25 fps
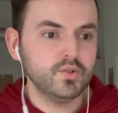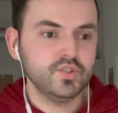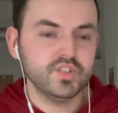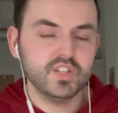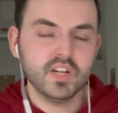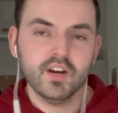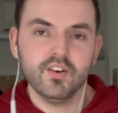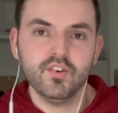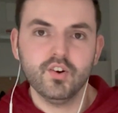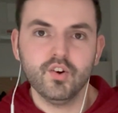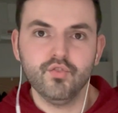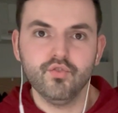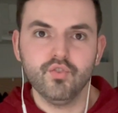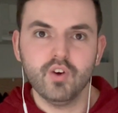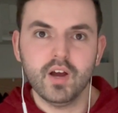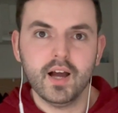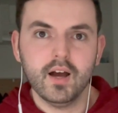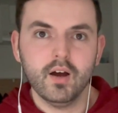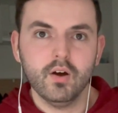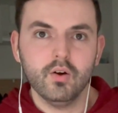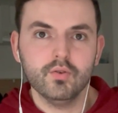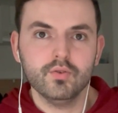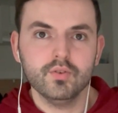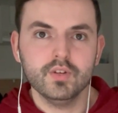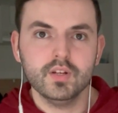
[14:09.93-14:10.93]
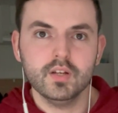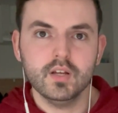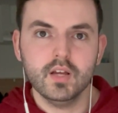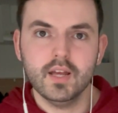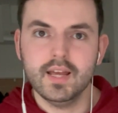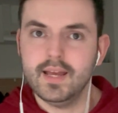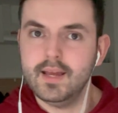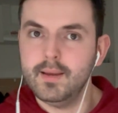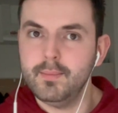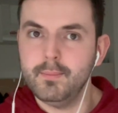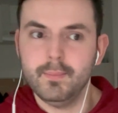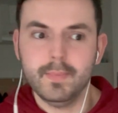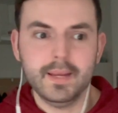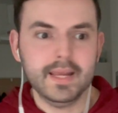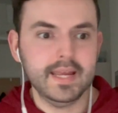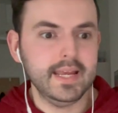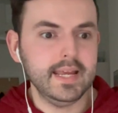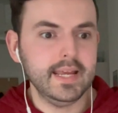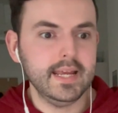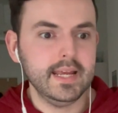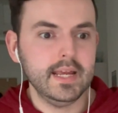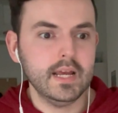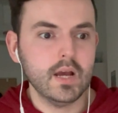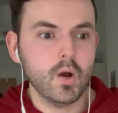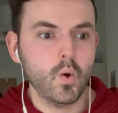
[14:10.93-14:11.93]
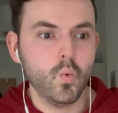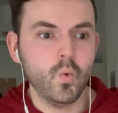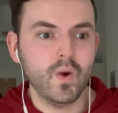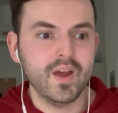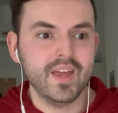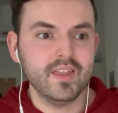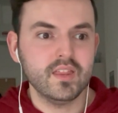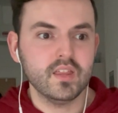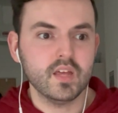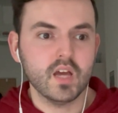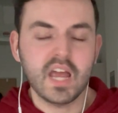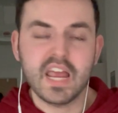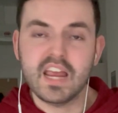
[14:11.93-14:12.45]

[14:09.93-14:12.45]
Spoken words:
share it around, hit me with